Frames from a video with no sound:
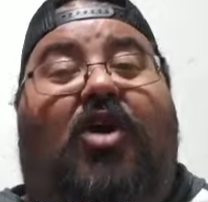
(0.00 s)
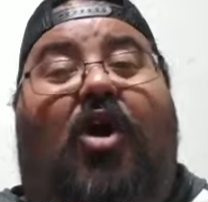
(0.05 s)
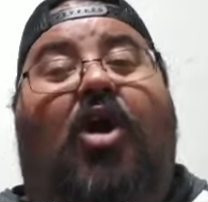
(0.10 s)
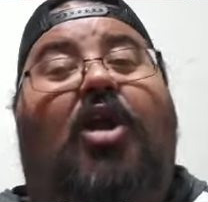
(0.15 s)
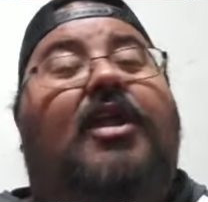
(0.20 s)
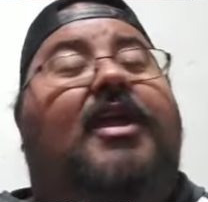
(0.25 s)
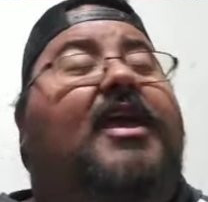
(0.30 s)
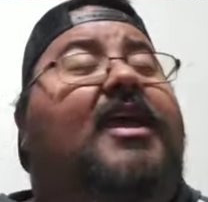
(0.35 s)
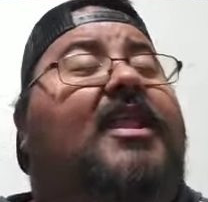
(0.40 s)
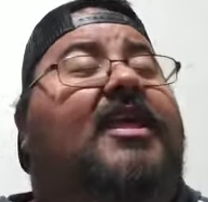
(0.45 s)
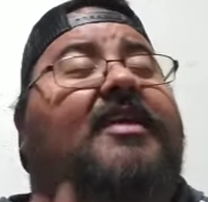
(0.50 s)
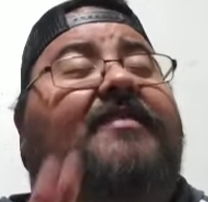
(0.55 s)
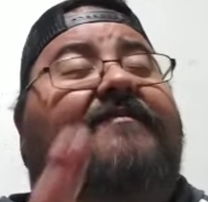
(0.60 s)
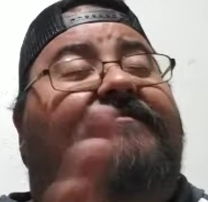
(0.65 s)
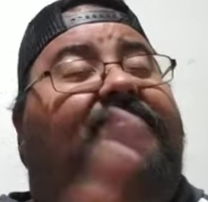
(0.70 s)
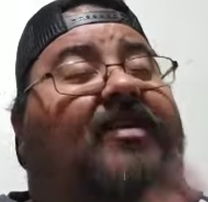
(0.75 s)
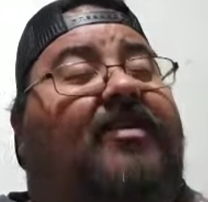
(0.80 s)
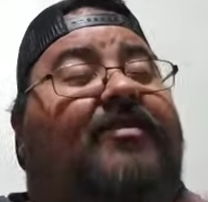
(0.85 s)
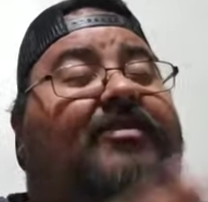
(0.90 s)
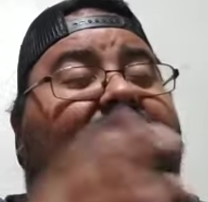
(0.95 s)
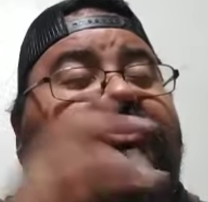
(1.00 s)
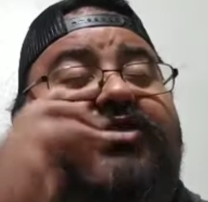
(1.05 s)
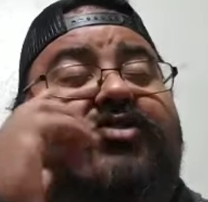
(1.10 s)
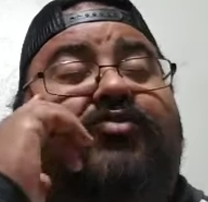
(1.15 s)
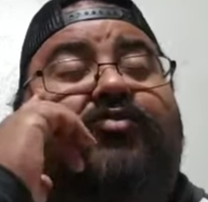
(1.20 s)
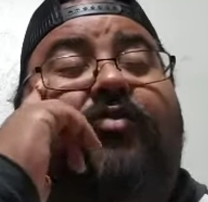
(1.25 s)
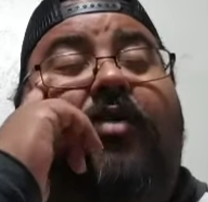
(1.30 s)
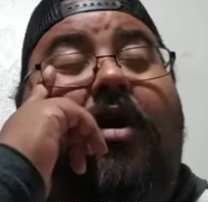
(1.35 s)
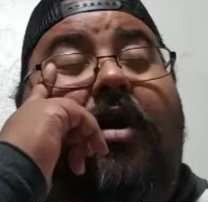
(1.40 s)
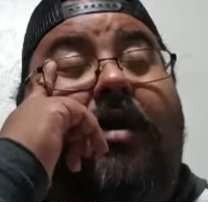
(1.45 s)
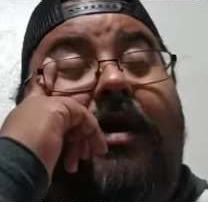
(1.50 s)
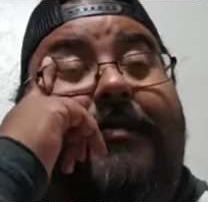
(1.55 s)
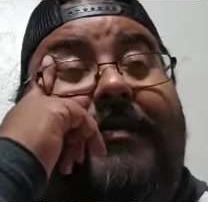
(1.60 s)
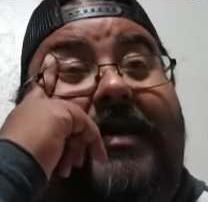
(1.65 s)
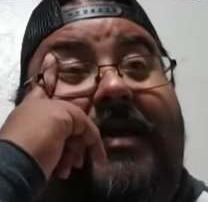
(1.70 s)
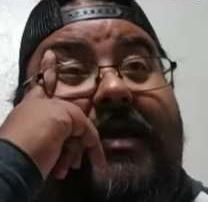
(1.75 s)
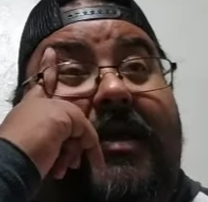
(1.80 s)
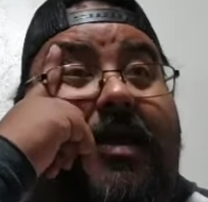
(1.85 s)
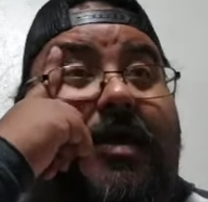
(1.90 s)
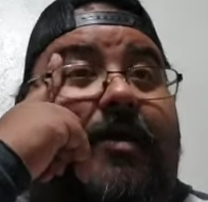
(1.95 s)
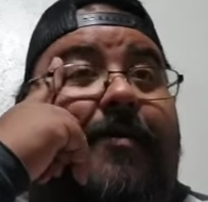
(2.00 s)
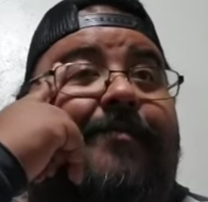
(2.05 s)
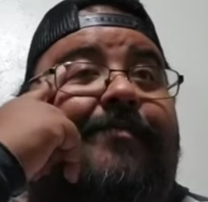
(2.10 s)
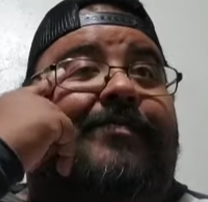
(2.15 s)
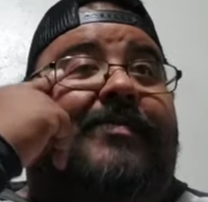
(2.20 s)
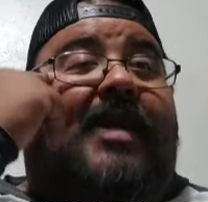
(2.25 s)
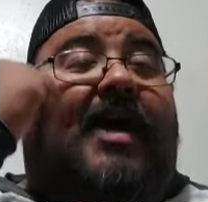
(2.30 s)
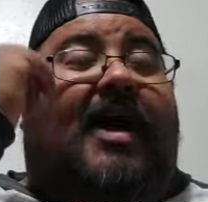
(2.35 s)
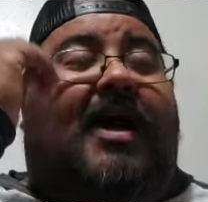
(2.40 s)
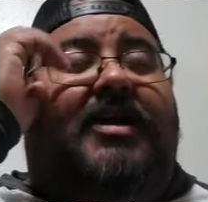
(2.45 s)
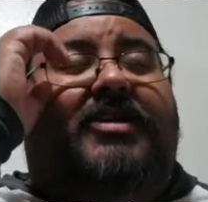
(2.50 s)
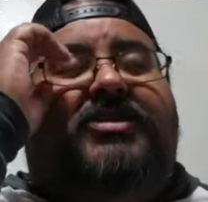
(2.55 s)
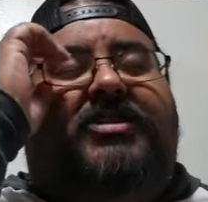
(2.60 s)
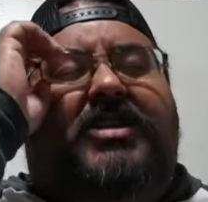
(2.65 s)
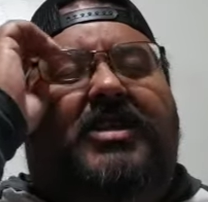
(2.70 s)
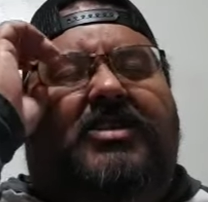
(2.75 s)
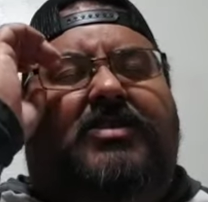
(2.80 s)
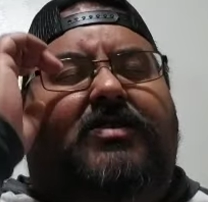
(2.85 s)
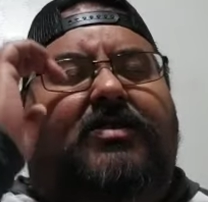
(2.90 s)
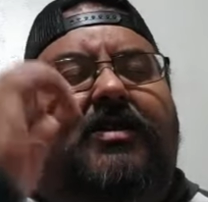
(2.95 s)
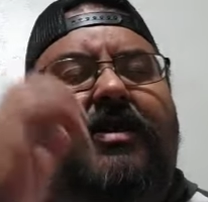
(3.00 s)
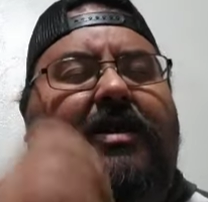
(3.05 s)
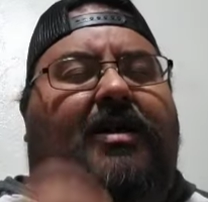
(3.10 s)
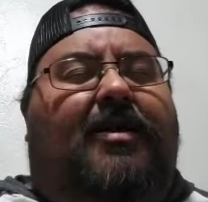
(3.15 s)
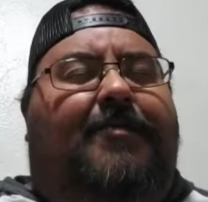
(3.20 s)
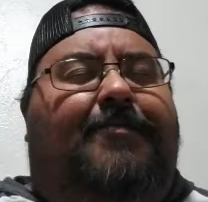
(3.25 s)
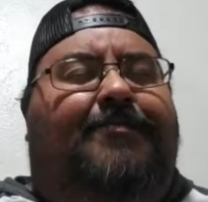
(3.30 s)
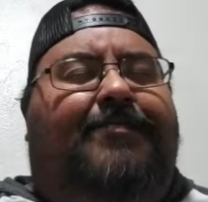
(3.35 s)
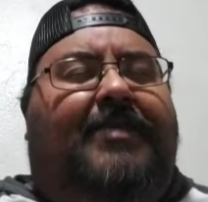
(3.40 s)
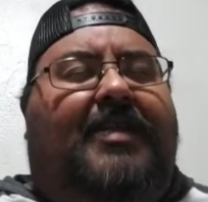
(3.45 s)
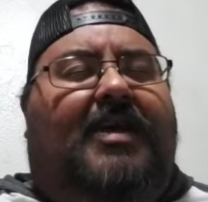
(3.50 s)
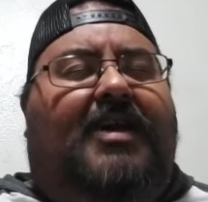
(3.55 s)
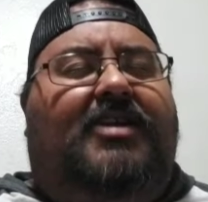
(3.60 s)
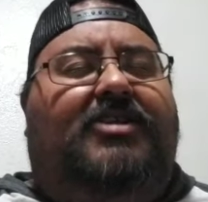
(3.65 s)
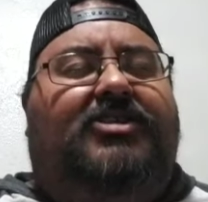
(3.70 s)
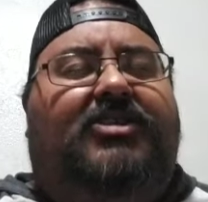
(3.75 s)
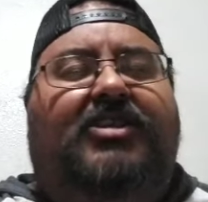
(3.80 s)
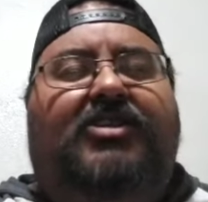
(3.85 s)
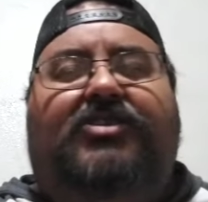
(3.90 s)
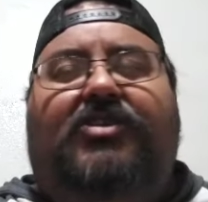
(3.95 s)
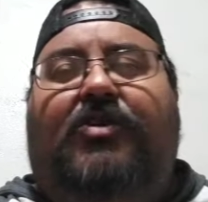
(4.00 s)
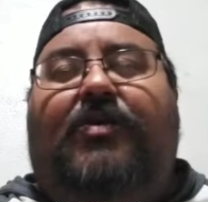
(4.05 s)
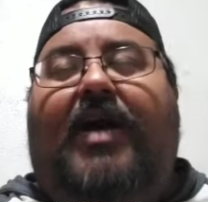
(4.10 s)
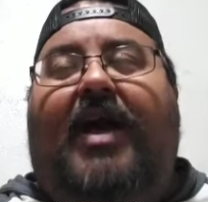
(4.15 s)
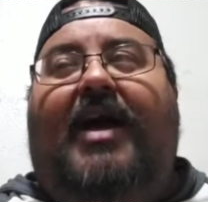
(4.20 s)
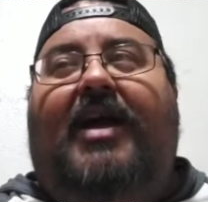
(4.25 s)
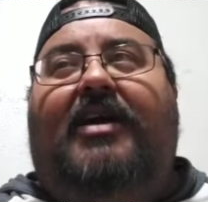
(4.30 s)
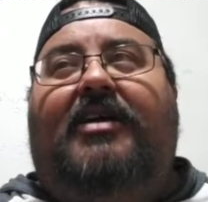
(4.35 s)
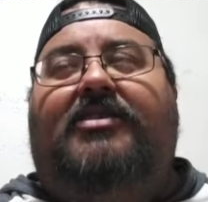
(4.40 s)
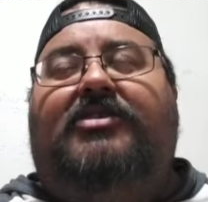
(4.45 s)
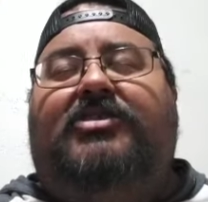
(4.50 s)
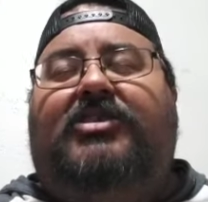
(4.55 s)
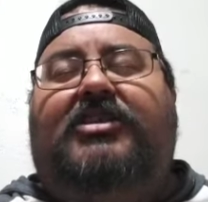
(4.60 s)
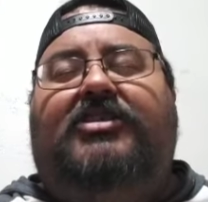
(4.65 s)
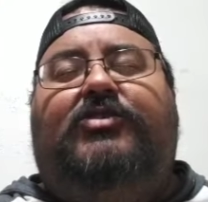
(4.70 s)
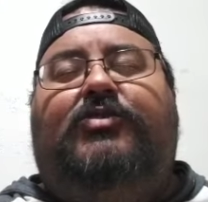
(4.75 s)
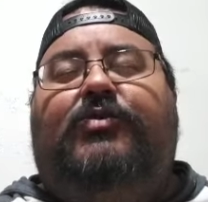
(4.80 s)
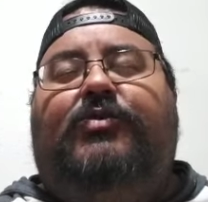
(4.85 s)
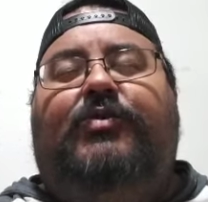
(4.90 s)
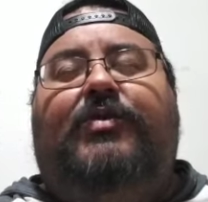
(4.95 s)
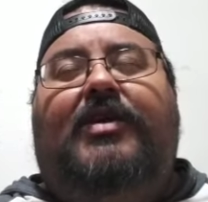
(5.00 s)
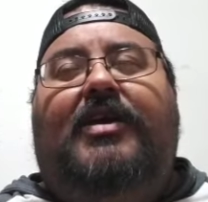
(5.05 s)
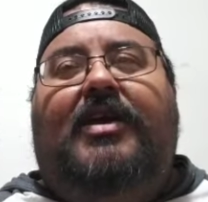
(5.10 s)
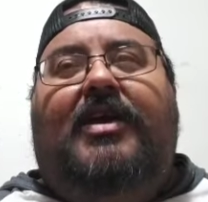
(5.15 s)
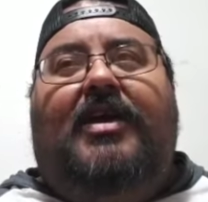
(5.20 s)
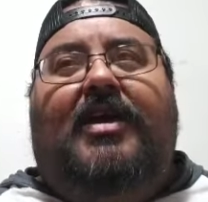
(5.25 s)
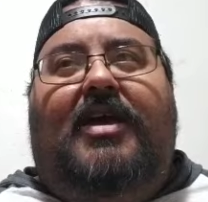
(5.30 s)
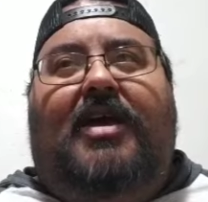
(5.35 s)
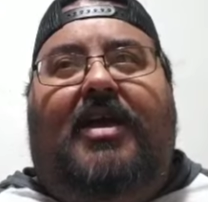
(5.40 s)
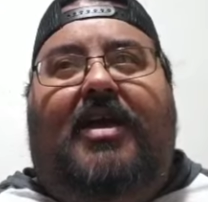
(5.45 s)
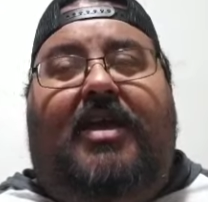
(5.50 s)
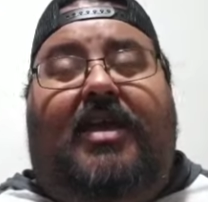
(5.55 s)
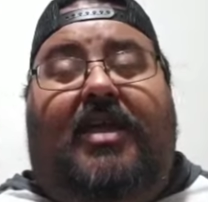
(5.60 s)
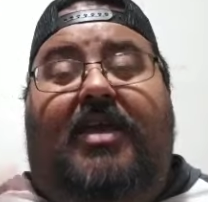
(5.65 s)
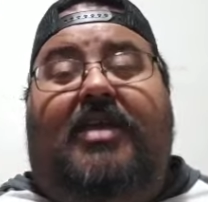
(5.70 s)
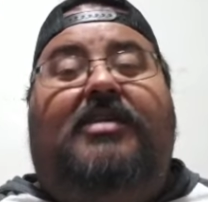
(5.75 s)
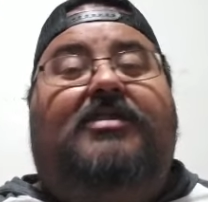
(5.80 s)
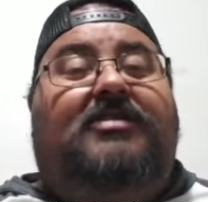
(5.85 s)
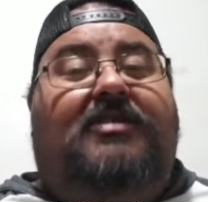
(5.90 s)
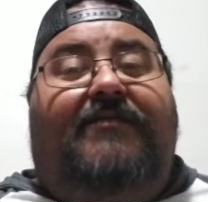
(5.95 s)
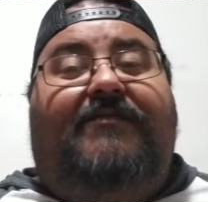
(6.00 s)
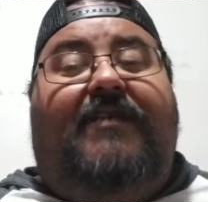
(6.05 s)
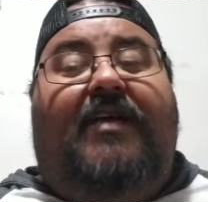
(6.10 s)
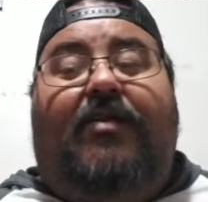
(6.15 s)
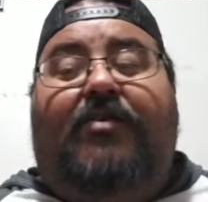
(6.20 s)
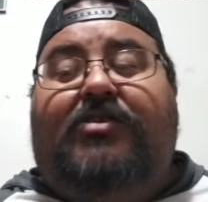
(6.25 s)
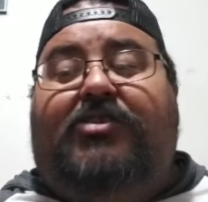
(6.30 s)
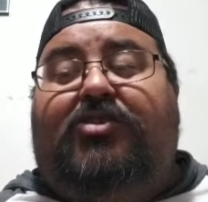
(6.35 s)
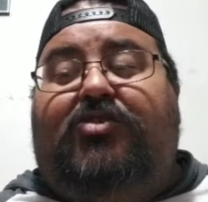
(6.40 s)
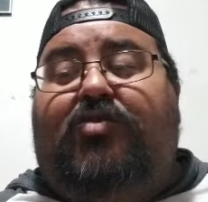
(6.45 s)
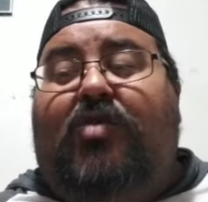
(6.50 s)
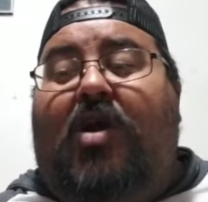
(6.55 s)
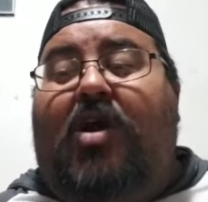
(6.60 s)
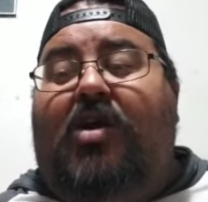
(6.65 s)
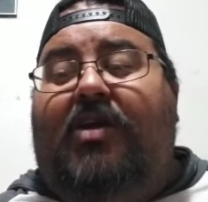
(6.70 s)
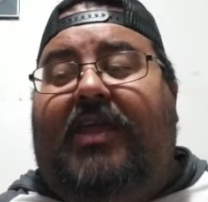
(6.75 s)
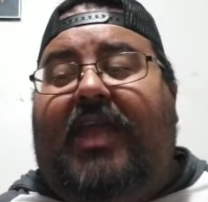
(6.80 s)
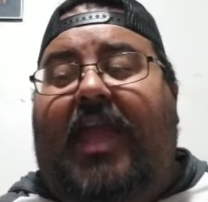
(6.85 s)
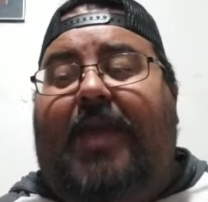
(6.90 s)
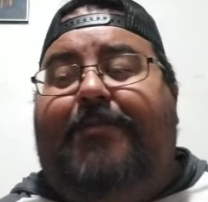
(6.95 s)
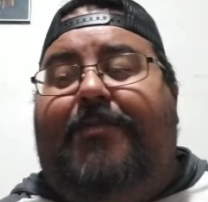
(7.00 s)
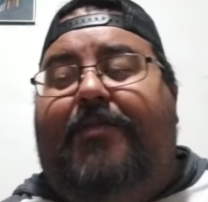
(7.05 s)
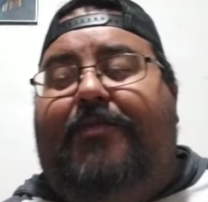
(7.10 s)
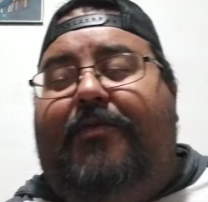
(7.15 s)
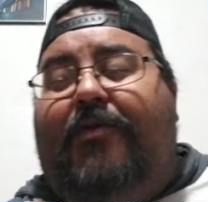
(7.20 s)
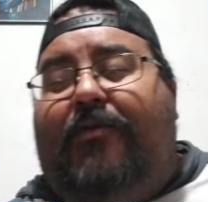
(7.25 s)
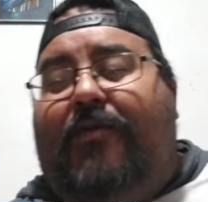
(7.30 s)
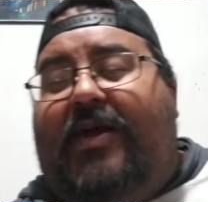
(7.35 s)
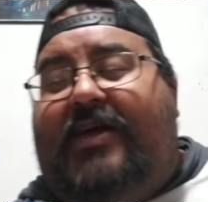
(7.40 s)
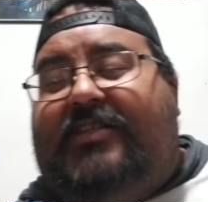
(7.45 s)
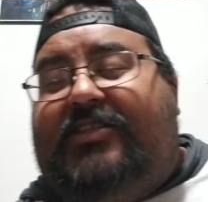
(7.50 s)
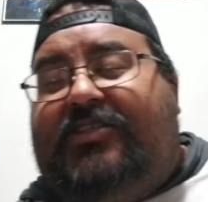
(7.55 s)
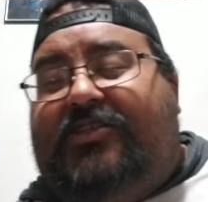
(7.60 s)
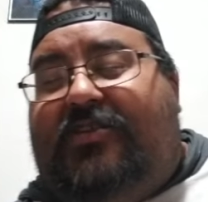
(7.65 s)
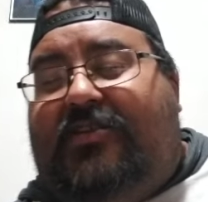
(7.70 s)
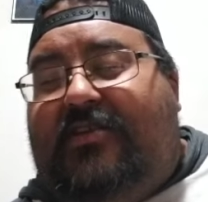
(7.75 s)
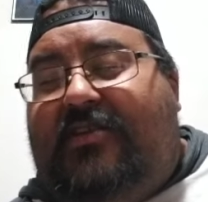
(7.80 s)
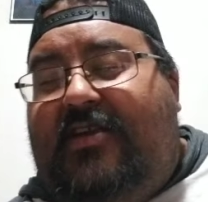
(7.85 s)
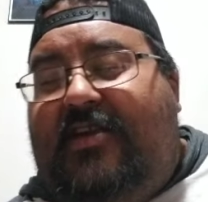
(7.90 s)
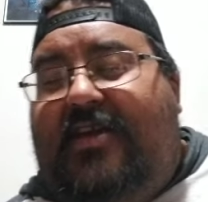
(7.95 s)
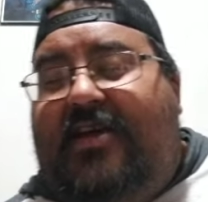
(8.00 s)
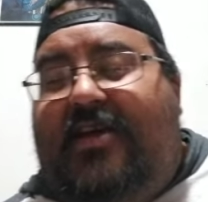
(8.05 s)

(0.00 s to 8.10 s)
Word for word: hard hitting, very strong. I mean, Hashizo, um, Hashizo, uh, Hashizu, he's a very strong, capable wrestler